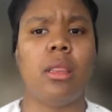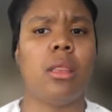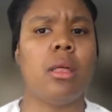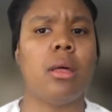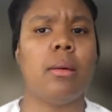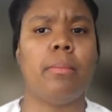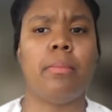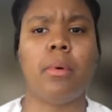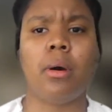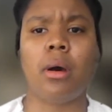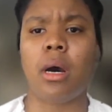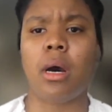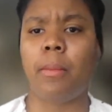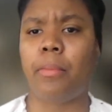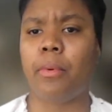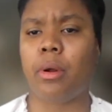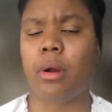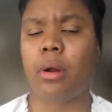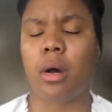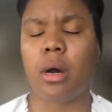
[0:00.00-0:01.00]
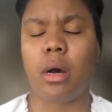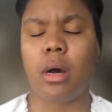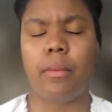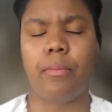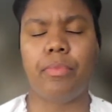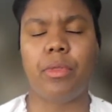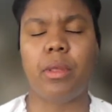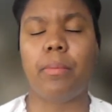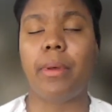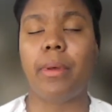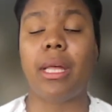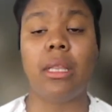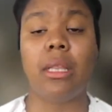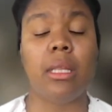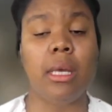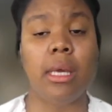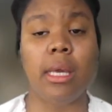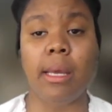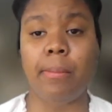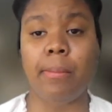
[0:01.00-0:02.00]
the upper, um, the big
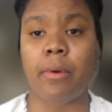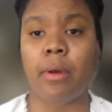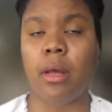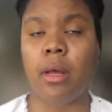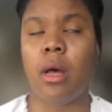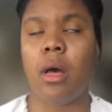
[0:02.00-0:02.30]
leap.